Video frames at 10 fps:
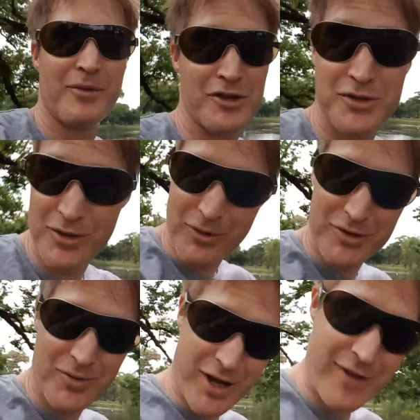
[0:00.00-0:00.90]
wasn't
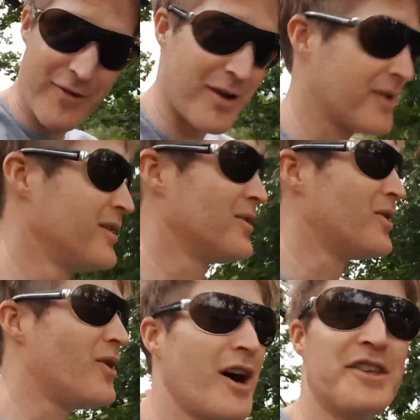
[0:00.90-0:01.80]
ready for it,
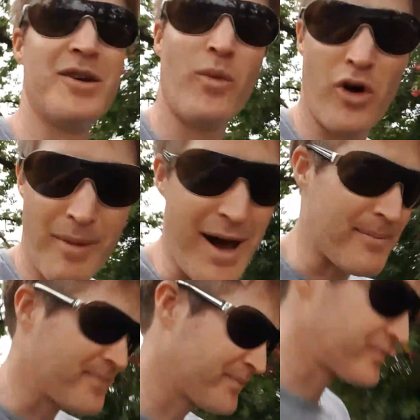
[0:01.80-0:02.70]
or I didn't warm up.